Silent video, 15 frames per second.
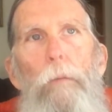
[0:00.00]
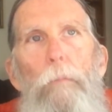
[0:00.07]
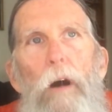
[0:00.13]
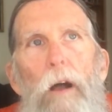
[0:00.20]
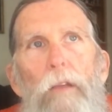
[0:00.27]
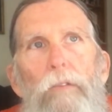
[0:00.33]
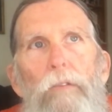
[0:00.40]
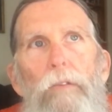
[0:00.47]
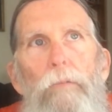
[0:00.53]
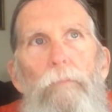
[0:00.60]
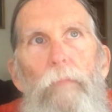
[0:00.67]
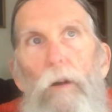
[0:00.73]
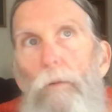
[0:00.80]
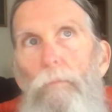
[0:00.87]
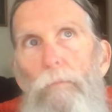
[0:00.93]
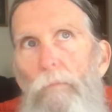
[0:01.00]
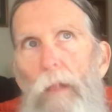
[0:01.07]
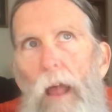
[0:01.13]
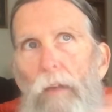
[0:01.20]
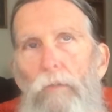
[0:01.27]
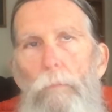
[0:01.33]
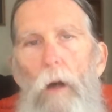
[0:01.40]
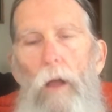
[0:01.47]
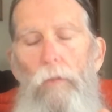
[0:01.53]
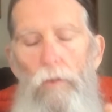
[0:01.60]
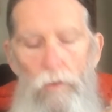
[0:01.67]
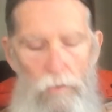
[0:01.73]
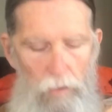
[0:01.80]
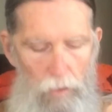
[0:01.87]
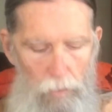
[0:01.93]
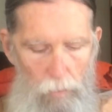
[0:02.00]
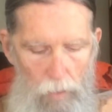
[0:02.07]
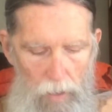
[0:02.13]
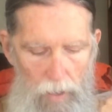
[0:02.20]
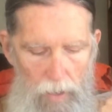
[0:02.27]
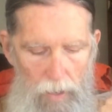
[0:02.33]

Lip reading: of months, or last month or two,